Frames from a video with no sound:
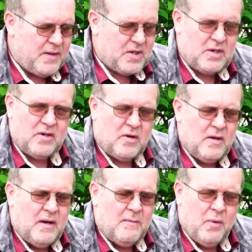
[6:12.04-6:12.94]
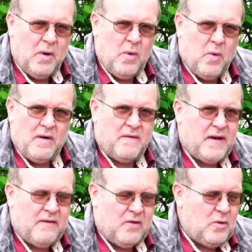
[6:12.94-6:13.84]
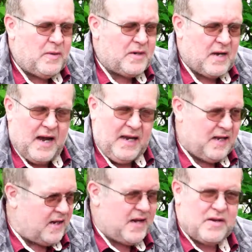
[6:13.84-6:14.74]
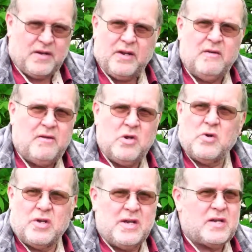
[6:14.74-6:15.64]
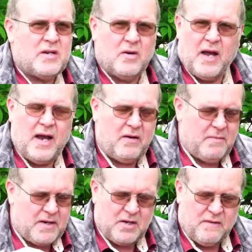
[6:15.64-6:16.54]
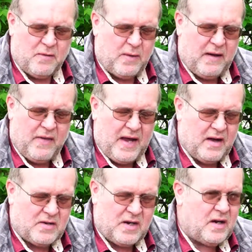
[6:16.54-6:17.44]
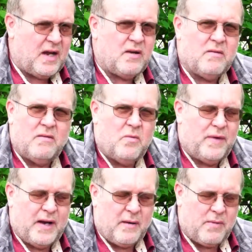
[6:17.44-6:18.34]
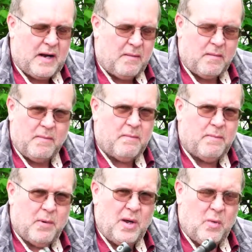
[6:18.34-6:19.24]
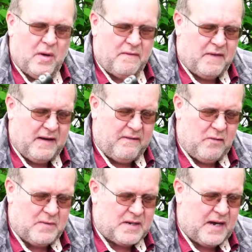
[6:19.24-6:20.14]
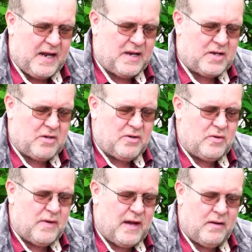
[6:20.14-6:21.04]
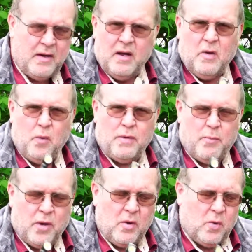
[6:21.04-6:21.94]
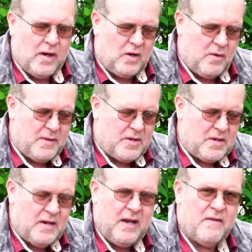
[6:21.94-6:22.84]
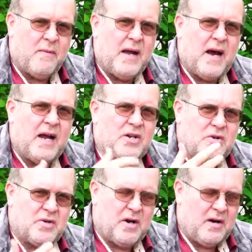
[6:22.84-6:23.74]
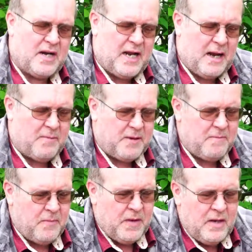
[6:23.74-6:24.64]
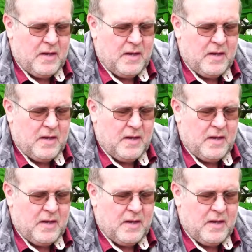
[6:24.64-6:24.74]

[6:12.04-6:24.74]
But still, 0.15 lumens, I can easily use this to guide myself around the house at night without a problem. 0.15 lumens, and I can still do that with 0.1 lumens if my eyes are dark adapted.